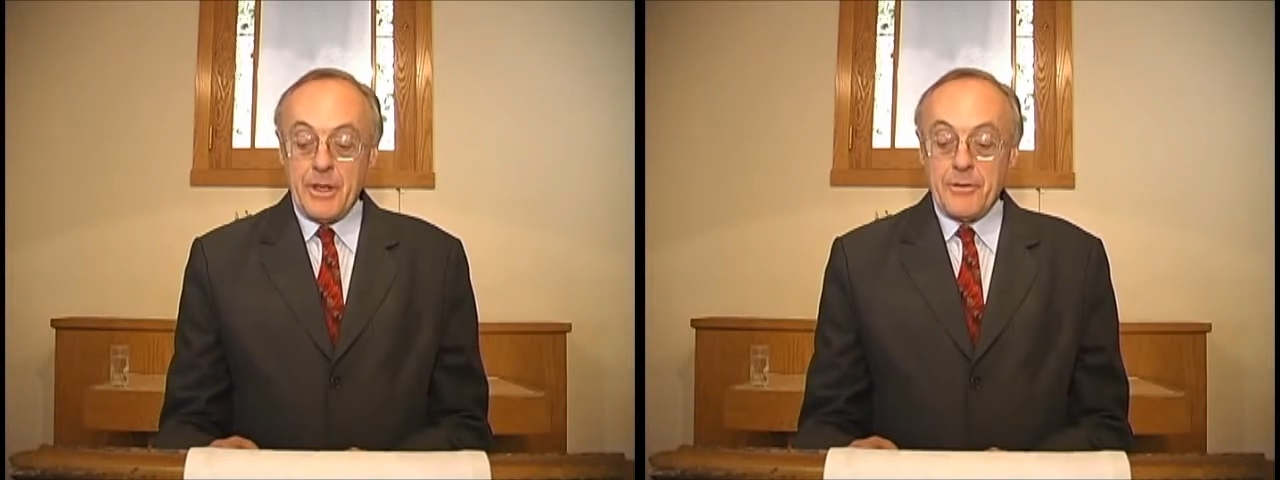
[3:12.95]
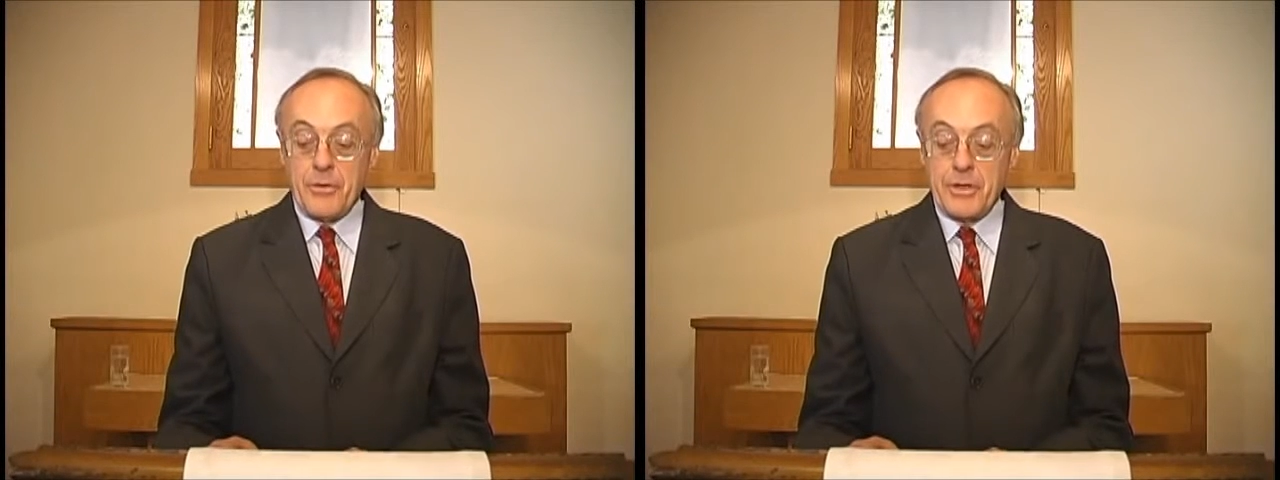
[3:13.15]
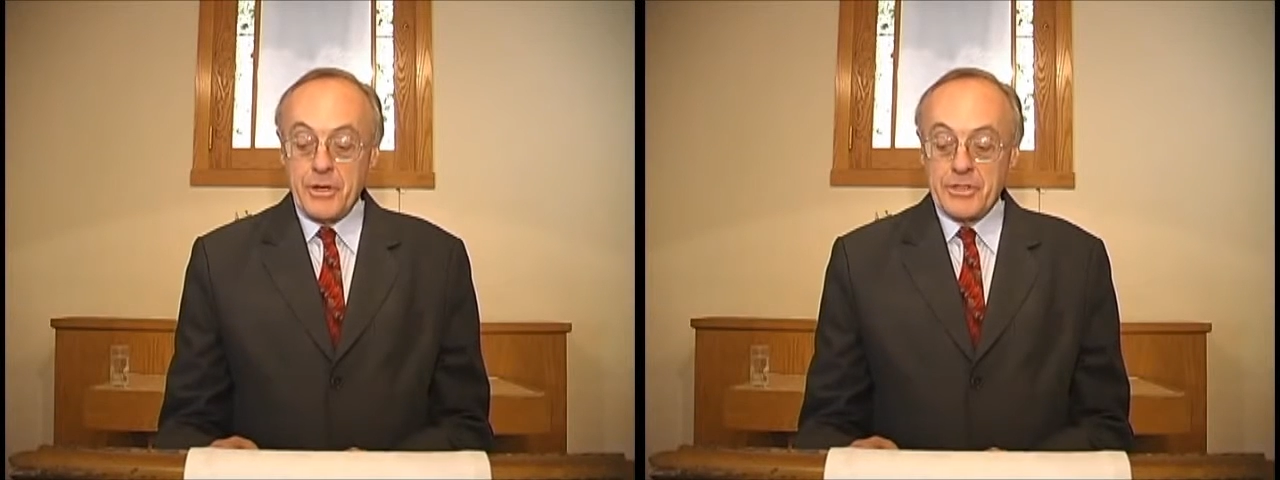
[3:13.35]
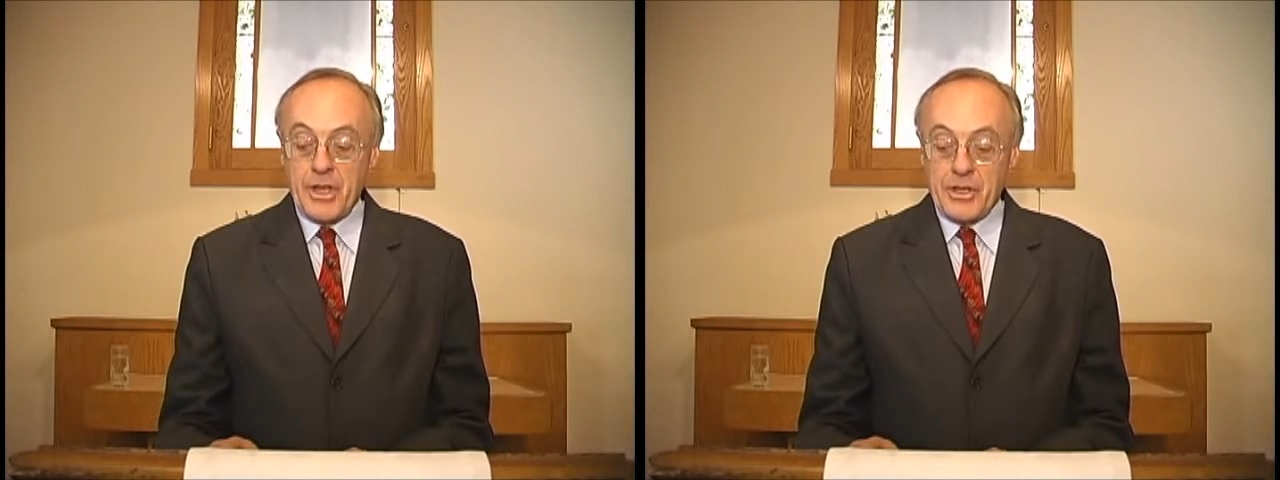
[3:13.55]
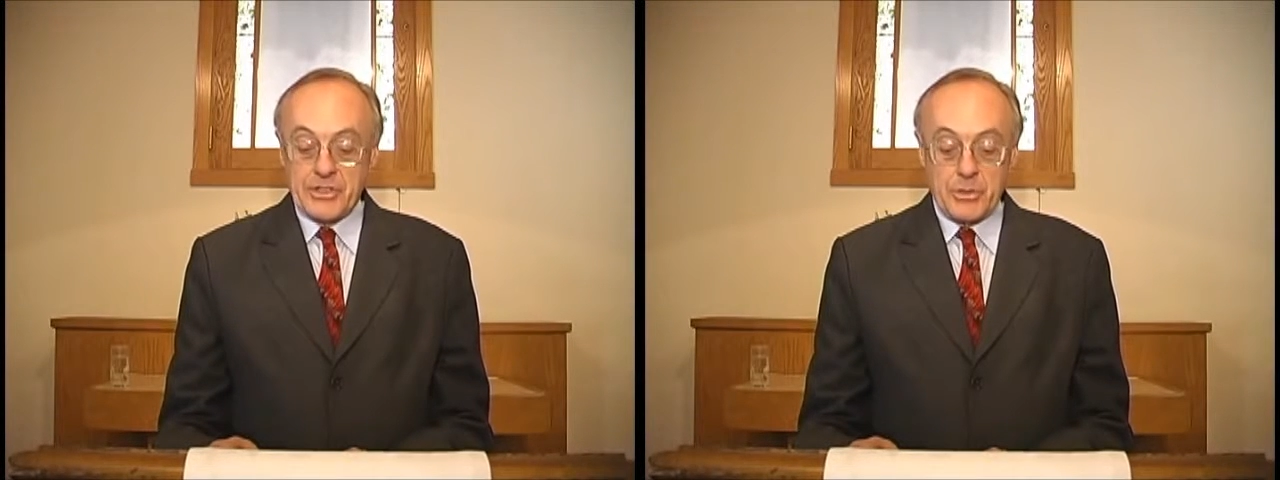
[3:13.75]
For years, I
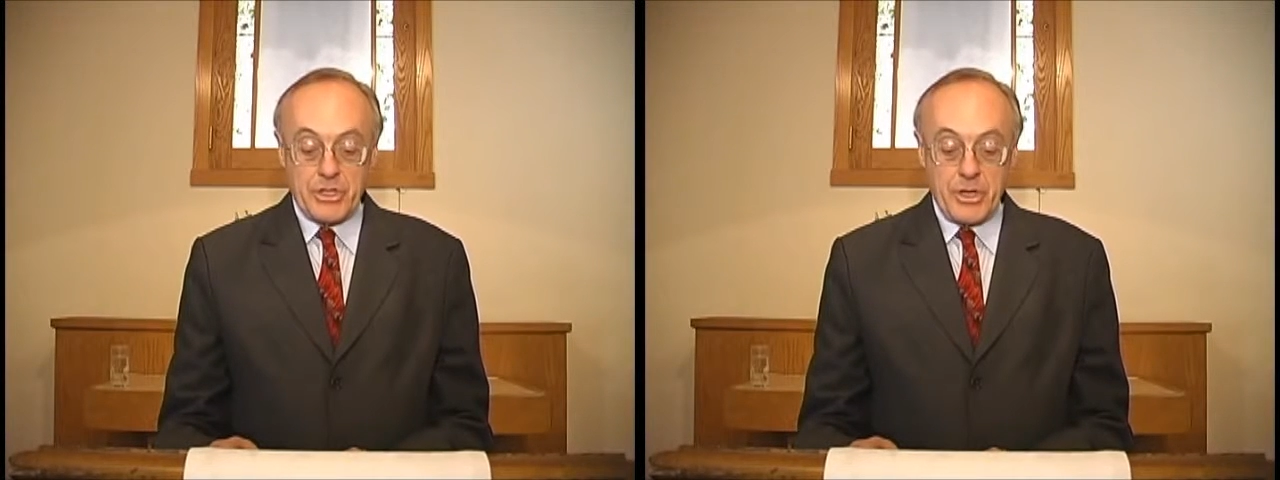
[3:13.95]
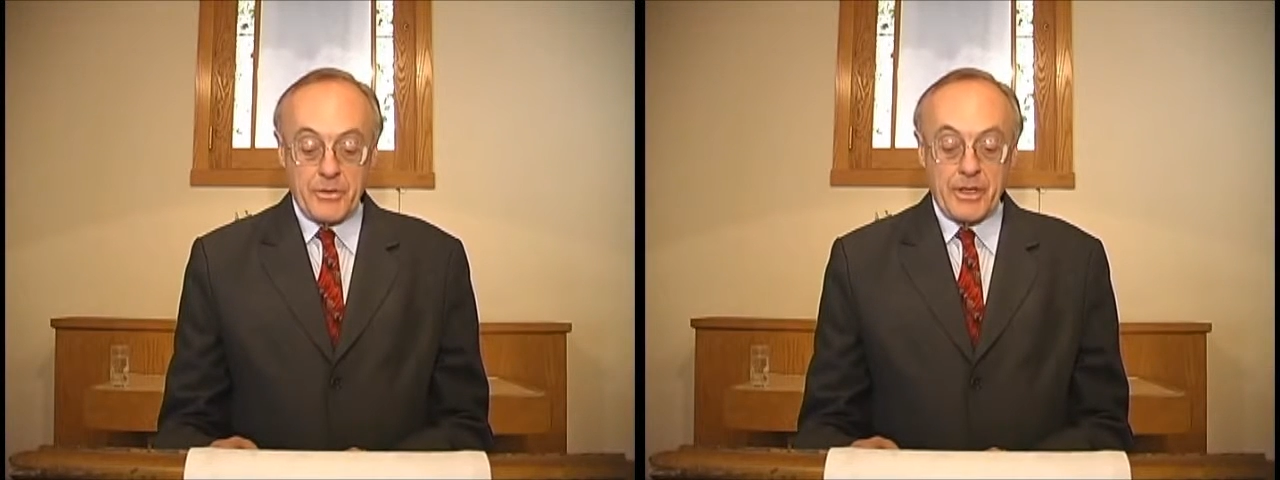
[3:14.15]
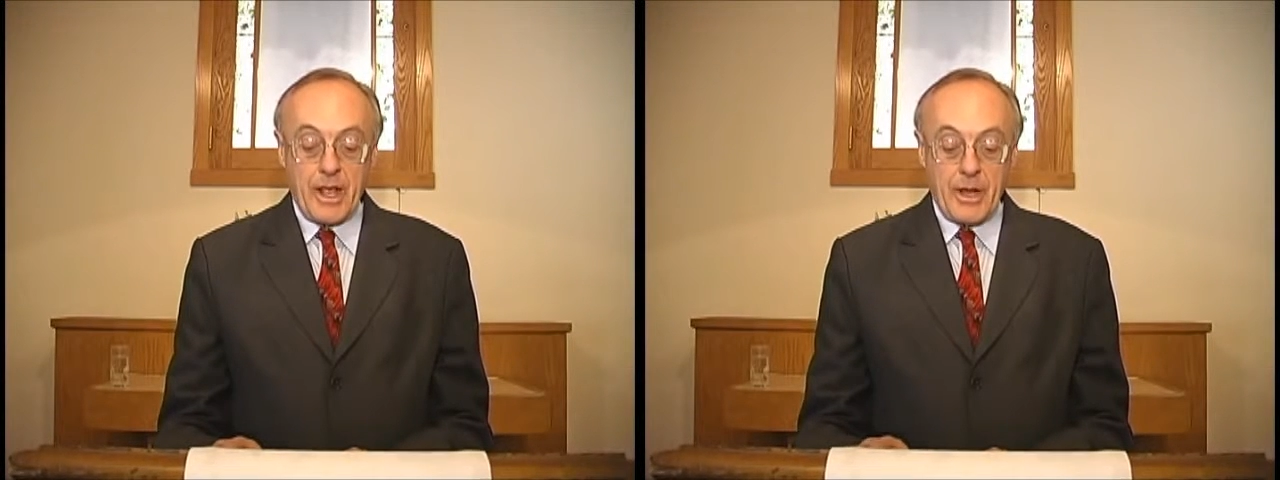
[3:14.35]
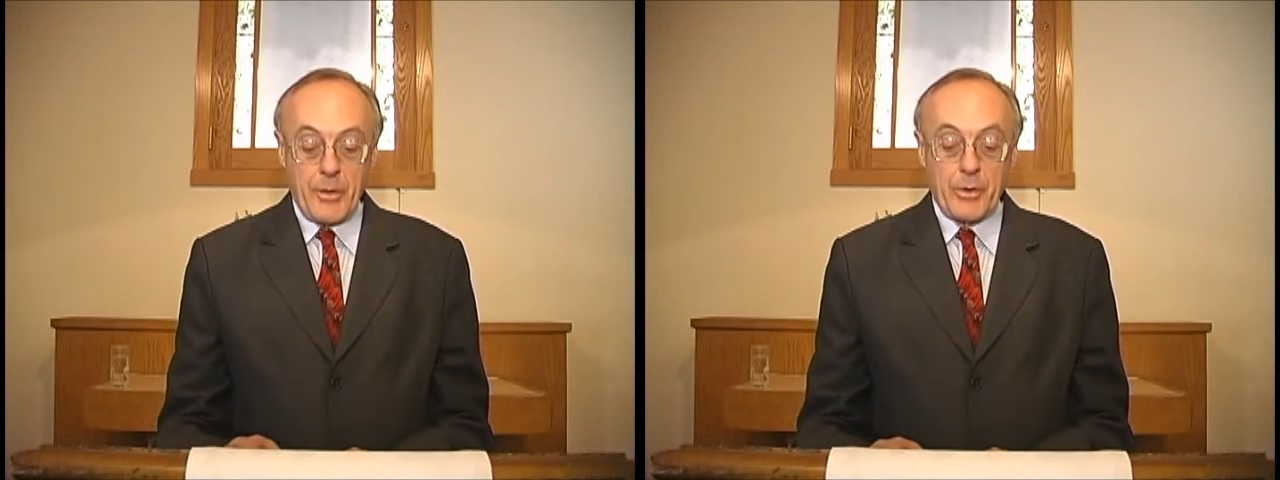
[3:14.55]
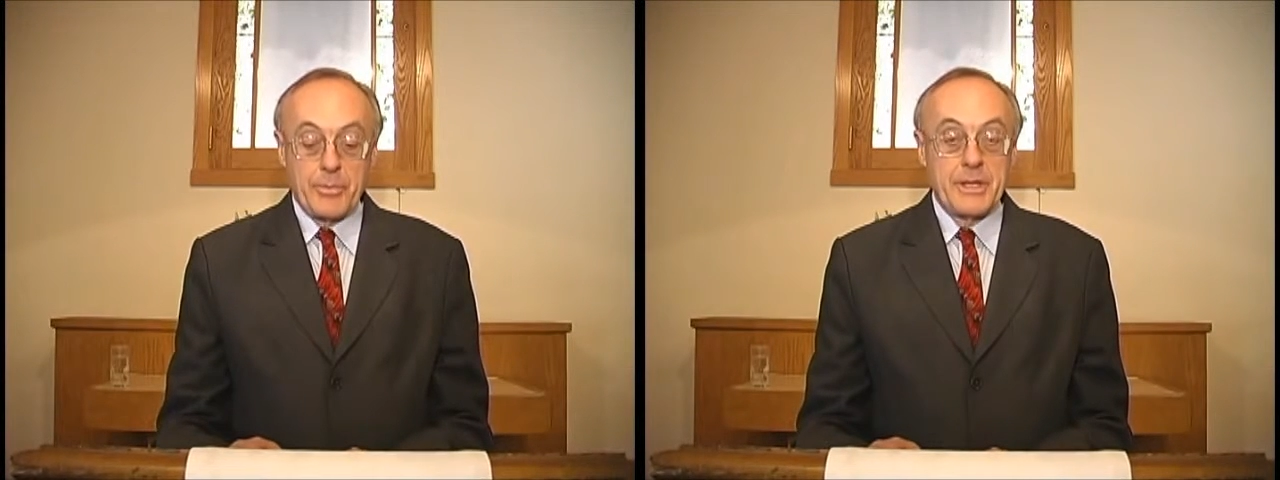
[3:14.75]
also chaired the
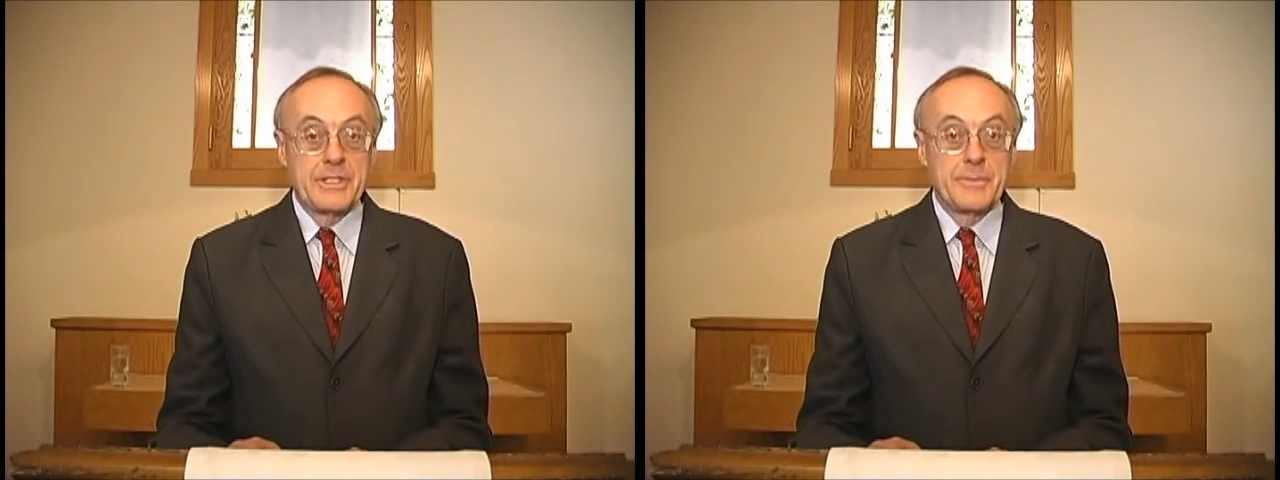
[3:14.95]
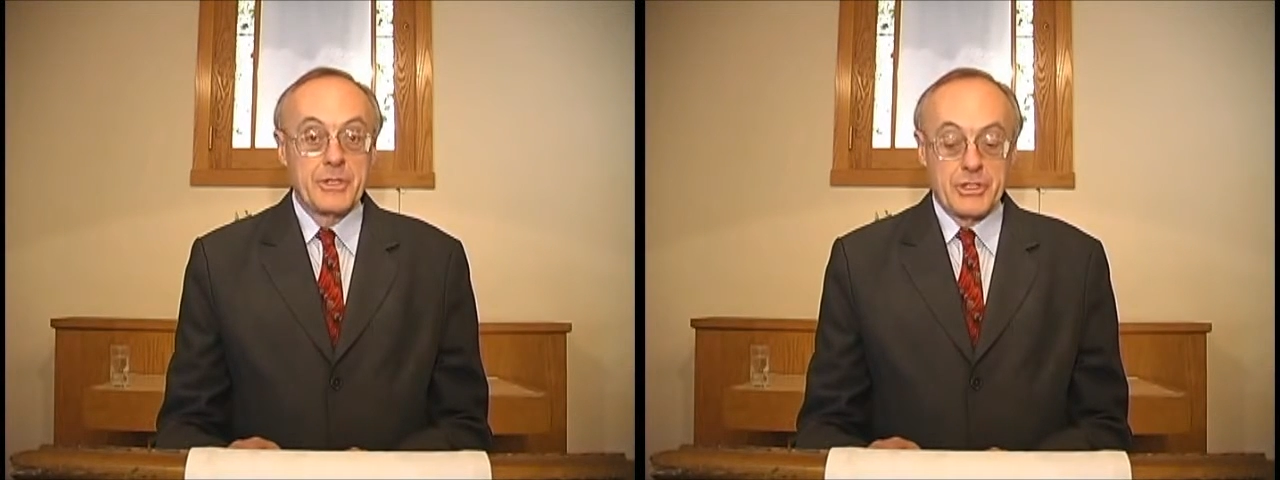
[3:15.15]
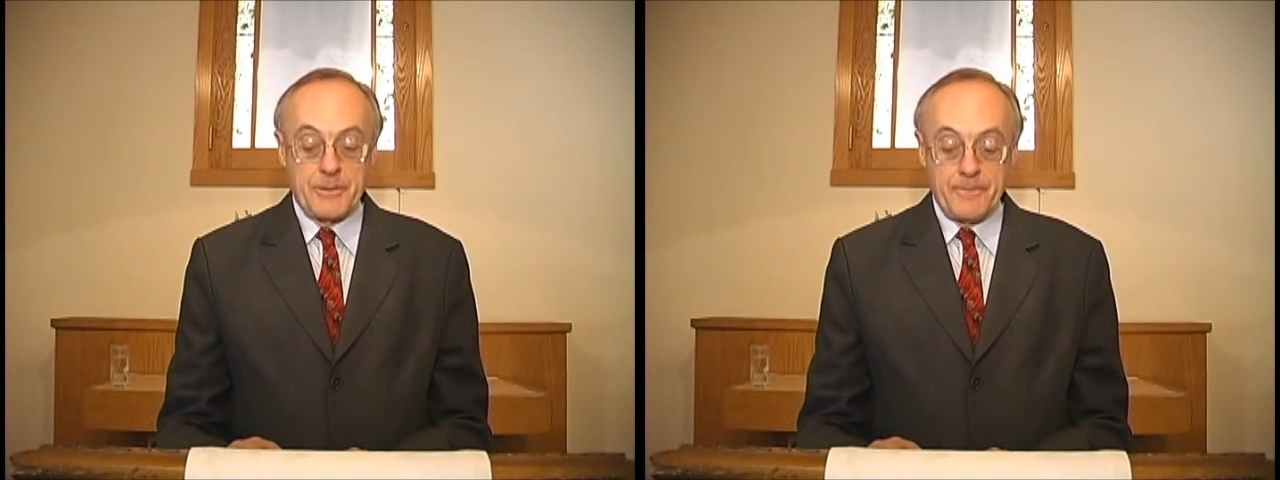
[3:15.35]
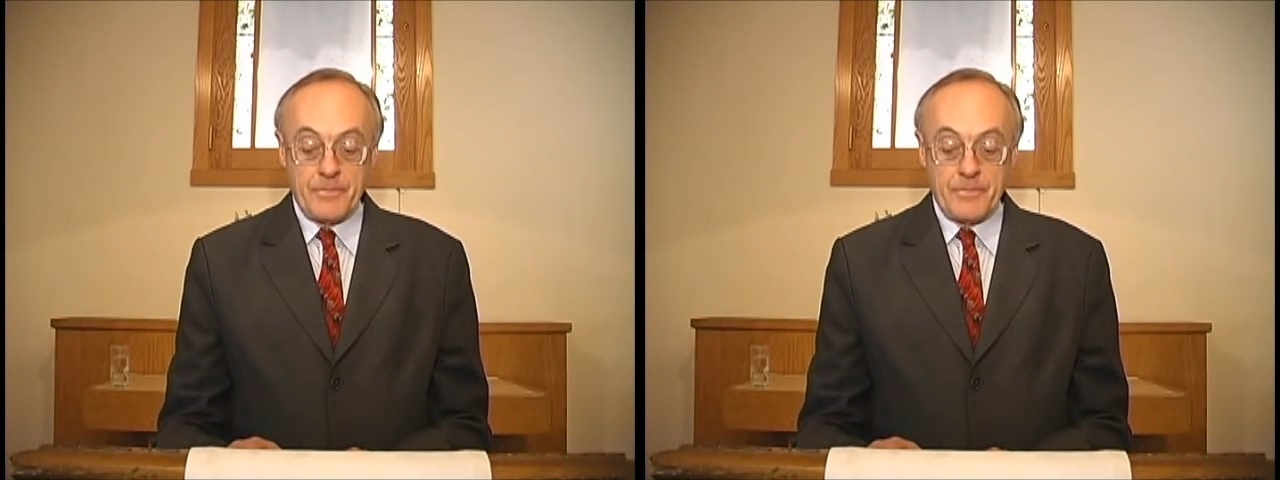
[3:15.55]
Colorado Peace Mission.